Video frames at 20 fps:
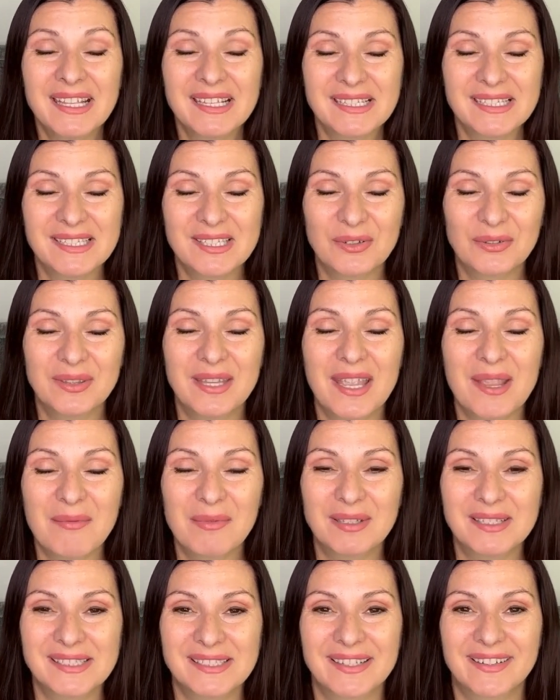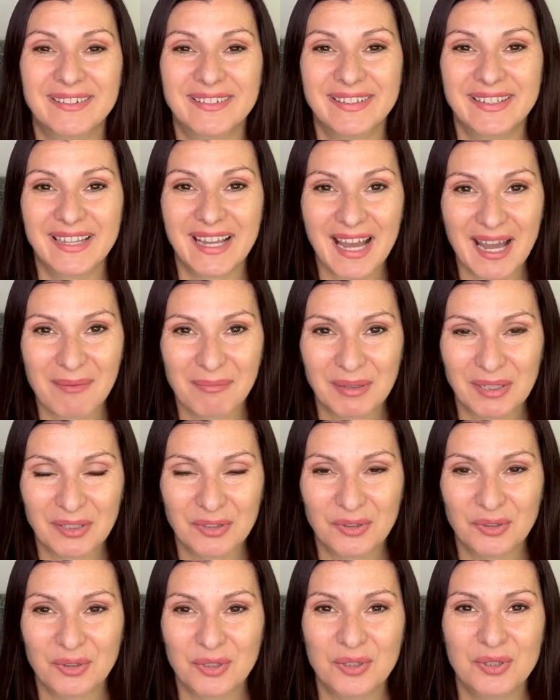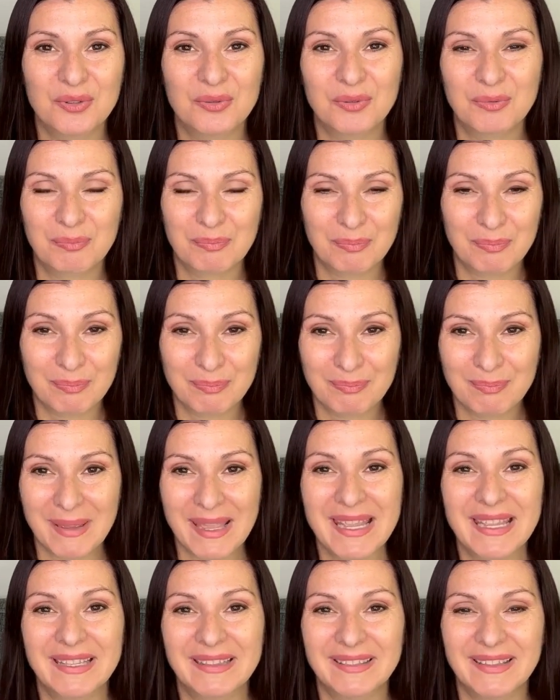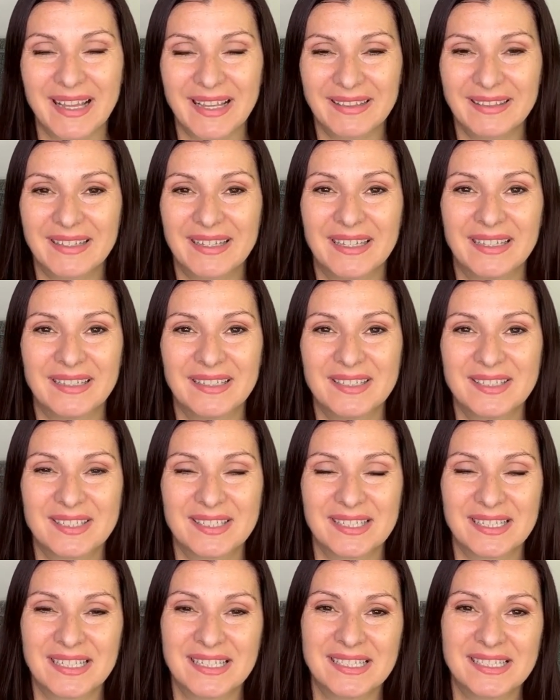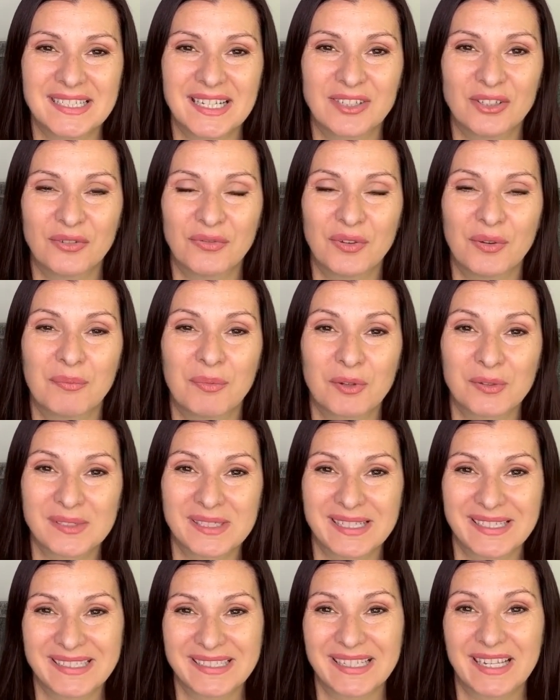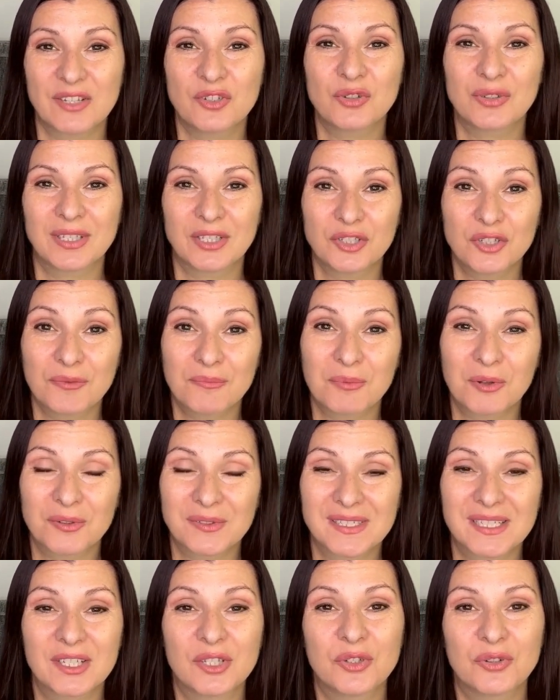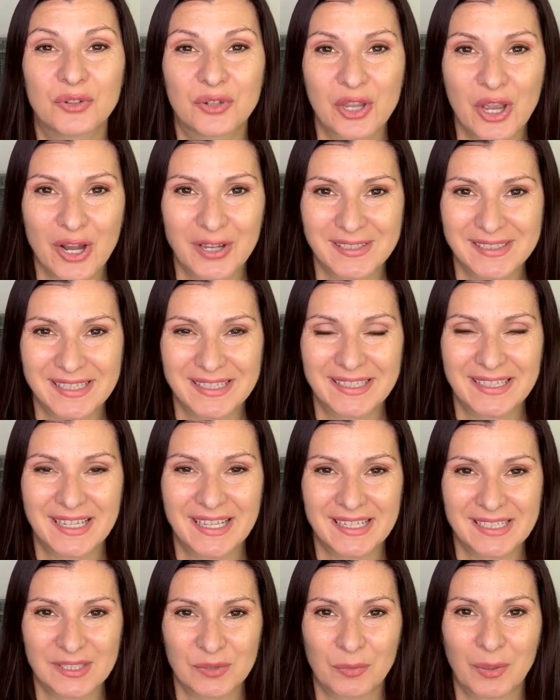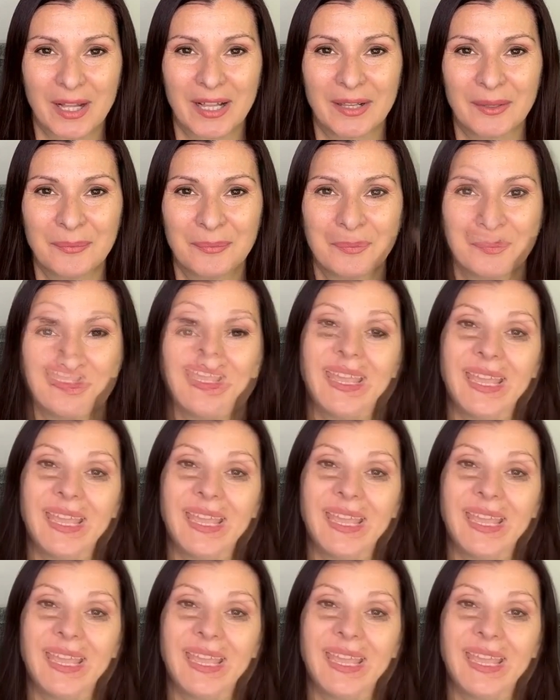So they will start coming to you. Make that inside of your posting schedule that you're posting curiosity as well.